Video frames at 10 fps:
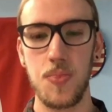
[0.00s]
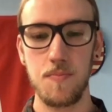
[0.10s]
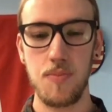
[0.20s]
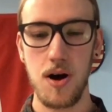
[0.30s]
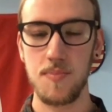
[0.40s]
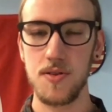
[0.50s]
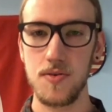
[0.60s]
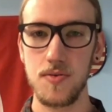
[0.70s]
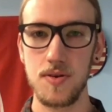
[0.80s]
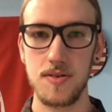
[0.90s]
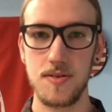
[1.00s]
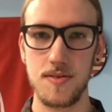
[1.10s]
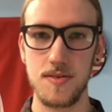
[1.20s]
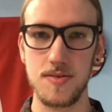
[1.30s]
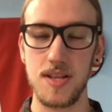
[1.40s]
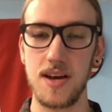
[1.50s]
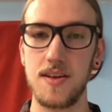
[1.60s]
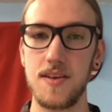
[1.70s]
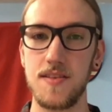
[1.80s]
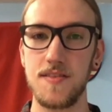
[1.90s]
Pablo led
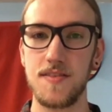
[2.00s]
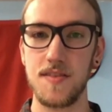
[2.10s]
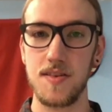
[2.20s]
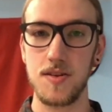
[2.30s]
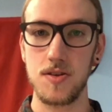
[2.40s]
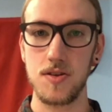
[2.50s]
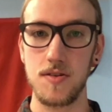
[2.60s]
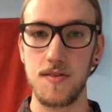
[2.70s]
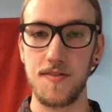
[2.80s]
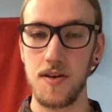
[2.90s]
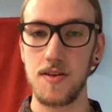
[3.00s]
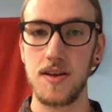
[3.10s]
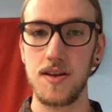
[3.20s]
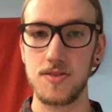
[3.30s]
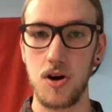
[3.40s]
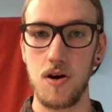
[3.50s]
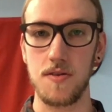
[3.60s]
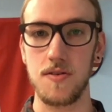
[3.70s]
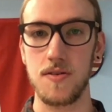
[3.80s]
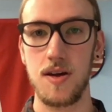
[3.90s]
his son and
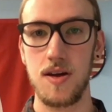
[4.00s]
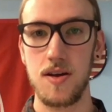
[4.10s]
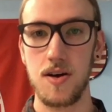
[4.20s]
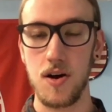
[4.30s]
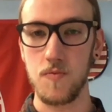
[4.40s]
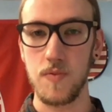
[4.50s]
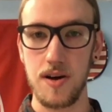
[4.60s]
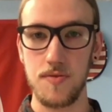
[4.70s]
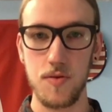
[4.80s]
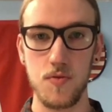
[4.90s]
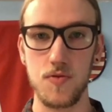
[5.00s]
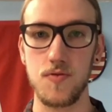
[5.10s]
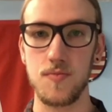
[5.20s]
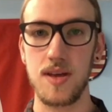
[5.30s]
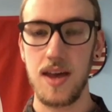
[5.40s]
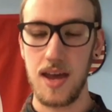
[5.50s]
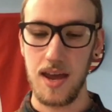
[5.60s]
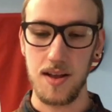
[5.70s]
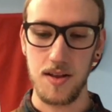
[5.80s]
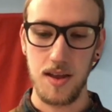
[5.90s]
daughter around the room
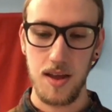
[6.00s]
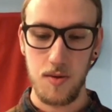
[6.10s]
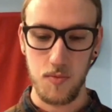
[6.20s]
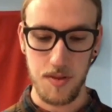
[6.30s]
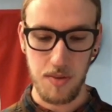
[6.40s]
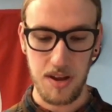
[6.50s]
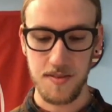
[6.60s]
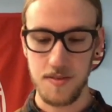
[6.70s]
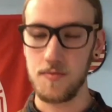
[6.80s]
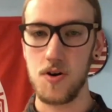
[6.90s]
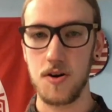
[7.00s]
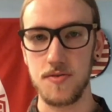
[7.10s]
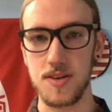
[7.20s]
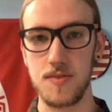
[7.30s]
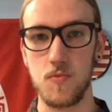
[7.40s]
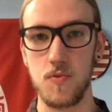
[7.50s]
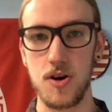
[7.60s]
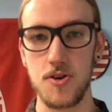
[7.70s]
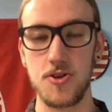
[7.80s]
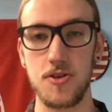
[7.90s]
and with a basin of water and
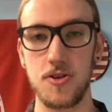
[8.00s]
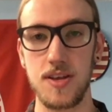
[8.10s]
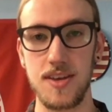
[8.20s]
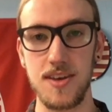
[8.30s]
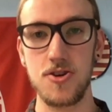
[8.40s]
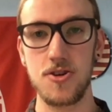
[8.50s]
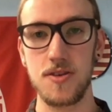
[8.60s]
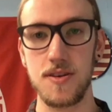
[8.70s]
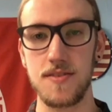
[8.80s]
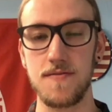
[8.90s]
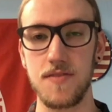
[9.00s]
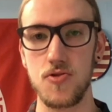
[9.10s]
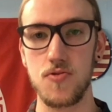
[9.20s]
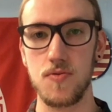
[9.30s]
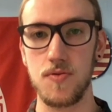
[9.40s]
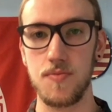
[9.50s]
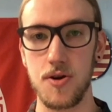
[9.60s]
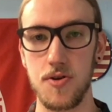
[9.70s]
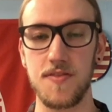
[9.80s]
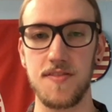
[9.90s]
watched each individual
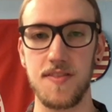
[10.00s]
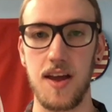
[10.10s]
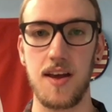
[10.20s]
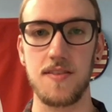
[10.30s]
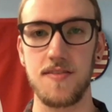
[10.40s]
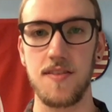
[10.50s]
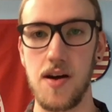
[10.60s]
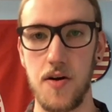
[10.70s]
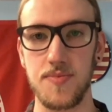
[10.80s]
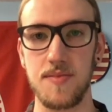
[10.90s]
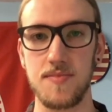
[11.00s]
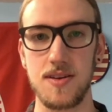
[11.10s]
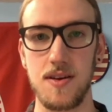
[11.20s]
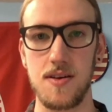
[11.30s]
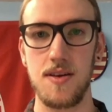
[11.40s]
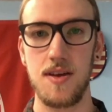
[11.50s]
person's hands that helped them today.